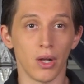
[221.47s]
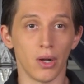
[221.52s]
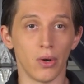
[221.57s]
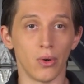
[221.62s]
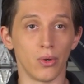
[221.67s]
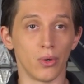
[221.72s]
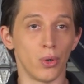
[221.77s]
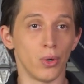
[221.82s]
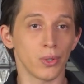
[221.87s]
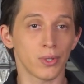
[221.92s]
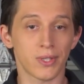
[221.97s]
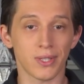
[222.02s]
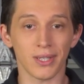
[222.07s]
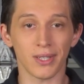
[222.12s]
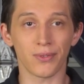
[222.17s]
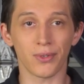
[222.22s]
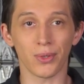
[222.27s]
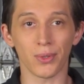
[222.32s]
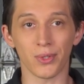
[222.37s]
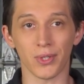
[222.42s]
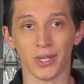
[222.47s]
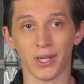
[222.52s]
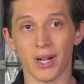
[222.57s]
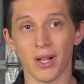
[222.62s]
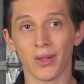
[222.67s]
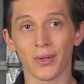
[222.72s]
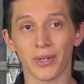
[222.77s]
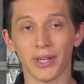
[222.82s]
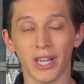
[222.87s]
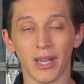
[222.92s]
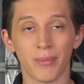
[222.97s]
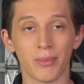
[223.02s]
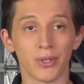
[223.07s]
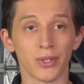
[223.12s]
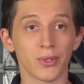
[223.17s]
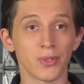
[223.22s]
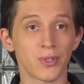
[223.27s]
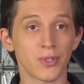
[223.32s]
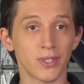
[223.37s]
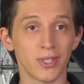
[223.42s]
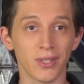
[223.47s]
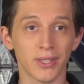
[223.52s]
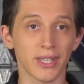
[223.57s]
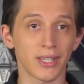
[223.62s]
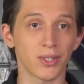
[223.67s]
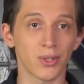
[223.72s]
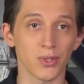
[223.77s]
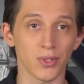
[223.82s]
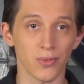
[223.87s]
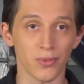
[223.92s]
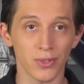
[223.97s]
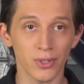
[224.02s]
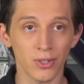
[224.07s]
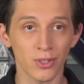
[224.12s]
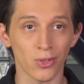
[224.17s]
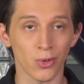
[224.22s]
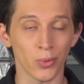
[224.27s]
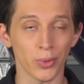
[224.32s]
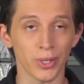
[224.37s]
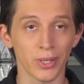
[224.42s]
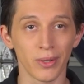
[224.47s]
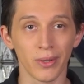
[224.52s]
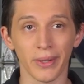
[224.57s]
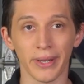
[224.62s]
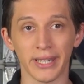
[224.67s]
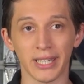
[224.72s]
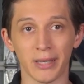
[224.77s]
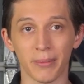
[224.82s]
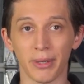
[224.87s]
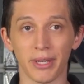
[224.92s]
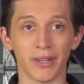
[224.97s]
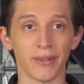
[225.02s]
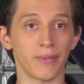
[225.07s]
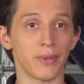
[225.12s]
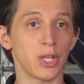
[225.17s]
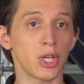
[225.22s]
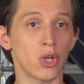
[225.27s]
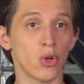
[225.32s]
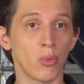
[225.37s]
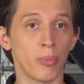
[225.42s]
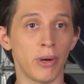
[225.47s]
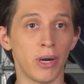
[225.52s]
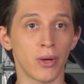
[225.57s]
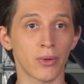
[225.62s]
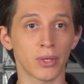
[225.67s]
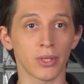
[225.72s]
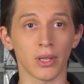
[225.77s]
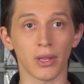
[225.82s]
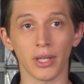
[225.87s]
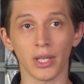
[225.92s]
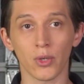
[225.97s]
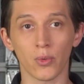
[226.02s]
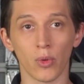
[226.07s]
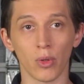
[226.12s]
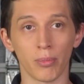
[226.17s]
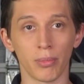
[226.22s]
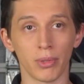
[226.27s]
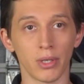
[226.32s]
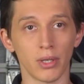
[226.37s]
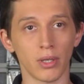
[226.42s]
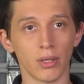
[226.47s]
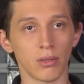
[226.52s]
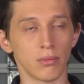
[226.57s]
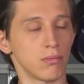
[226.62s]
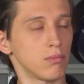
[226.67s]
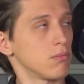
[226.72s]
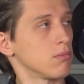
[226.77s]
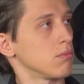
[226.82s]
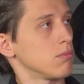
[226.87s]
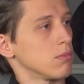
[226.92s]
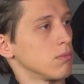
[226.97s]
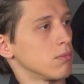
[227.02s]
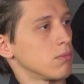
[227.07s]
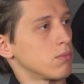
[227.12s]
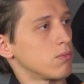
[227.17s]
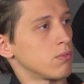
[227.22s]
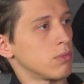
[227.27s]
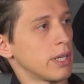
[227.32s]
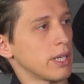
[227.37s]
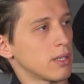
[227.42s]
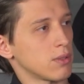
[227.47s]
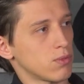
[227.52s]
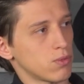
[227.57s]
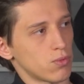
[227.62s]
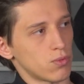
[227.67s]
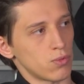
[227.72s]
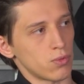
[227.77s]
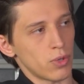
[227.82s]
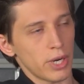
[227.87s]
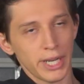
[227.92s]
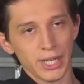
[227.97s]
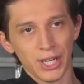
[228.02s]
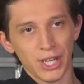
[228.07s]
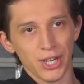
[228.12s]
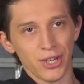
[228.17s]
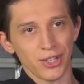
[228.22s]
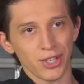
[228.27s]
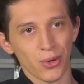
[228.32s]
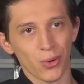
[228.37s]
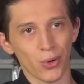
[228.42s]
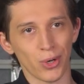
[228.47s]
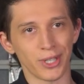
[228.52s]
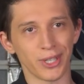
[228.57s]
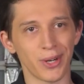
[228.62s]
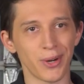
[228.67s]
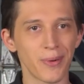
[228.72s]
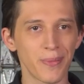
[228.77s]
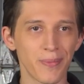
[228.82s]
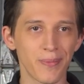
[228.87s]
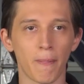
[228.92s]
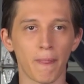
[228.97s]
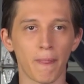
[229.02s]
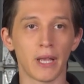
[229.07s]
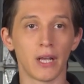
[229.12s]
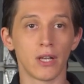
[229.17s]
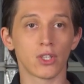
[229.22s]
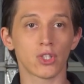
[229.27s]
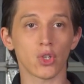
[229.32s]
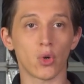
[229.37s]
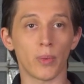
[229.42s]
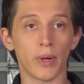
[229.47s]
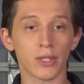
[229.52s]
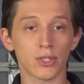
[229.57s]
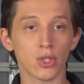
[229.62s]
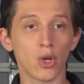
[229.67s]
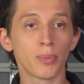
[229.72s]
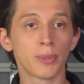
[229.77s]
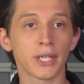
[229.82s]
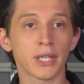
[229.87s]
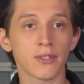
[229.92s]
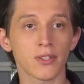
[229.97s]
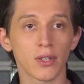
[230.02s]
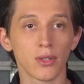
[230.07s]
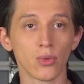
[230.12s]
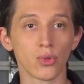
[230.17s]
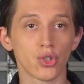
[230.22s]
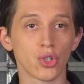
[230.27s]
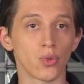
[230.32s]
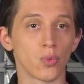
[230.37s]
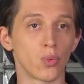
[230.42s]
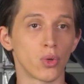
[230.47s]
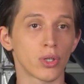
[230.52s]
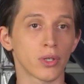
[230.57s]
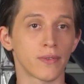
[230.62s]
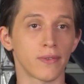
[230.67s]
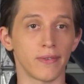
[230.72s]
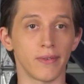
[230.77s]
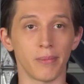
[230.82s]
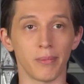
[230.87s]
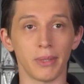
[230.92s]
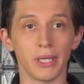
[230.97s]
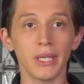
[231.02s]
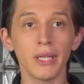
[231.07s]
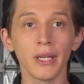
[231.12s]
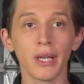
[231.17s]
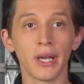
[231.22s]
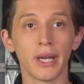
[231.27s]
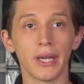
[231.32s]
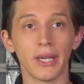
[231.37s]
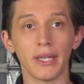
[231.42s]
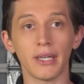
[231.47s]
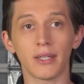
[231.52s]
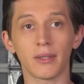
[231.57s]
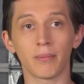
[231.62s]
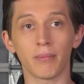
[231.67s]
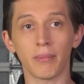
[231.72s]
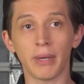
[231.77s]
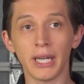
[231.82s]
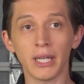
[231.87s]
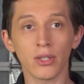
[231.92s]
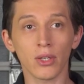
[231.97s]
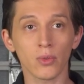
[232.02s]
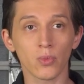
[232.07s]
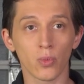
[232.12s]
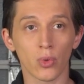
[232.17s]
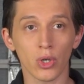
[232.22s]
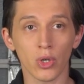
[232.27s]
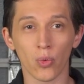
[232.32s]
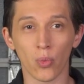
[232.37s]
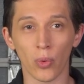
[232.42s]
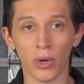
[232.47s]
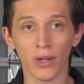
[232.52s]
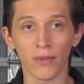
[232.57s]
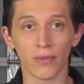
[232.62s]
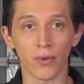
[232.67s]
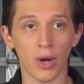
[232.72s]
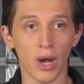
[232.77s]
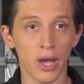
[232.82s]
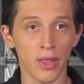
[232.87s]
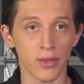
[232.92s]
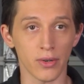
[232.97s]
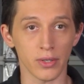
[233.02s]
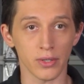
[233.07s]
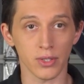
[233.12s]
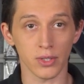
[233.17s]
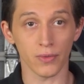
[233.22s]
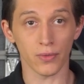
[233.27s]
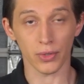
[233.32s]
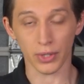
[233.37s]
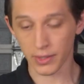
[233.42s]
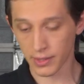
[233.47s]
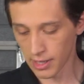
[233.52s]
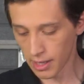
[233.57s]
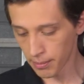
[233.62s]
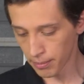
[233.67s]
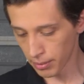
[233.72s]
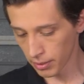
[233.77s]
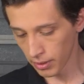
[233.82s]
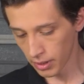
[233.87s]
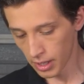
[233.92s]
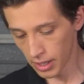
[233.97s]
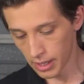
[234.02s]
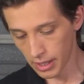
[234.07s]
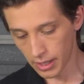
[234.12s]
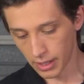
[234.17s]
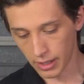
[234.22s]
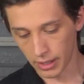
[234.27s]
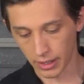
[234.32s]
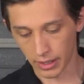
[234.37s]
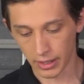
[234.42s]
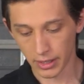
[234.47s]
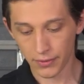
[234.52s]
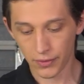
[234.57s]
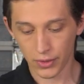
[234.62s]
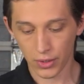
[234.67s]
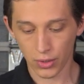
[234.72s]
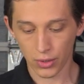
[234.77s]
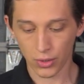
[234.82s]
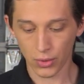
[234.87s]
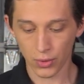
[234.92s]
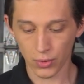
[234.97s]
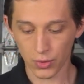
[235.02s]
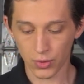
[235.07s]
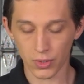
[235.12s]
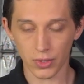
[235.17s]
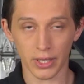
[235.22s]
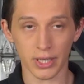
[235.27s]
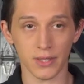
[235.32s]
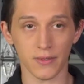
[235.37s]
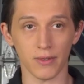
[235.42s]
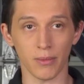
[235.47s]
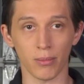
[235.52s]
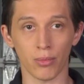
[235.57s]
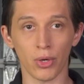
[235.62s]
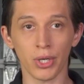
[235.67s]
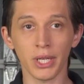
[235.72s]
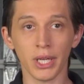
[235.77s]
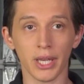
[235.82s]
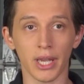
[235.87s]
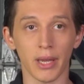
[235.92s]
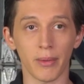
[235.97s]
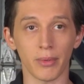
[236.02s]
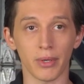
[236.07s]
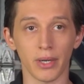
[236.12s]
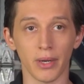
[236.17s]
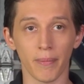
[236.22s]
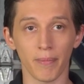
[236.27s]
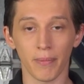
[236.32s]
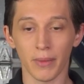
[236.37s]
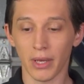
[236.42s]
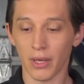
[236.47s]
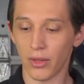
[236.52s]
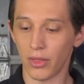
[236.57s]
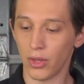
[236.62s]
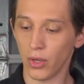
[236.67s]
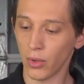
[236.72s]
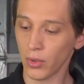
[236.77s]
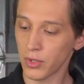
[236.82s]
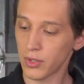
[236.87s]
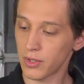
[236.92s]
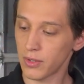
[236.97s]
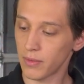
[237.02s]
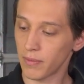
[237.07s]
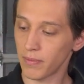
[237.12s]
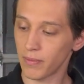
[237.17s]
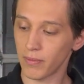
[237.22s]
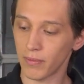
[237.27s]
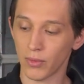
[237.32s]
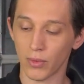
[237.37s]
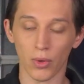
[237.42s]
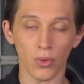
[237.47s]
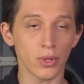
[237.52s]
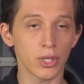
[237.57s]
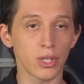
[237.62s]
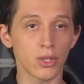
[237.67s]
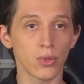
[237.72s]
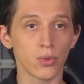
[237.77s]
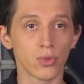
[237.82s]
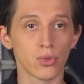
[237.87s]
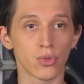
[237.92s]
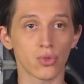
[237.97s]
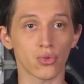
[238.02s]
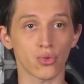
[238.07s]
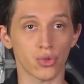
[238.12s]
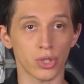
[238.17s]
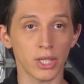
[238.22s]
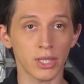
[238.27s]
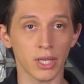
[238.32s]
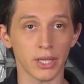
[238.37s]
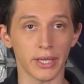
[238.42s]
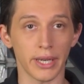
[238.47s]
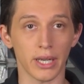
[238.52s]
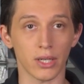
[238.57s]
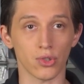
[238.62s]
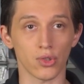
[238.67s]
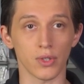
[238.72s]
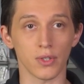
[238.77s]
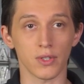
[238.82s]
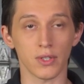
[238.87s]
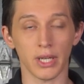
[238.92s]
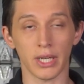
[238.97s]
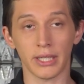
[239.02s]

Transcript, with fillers: Or also if you use a color camera you still can use a filter wheel and I made a video about it, link will be like right here in the corner. So while ToupTek solution worked for me, it might not work well for others. So for example, uh, if you use SVBONY camera, those only use thread connections.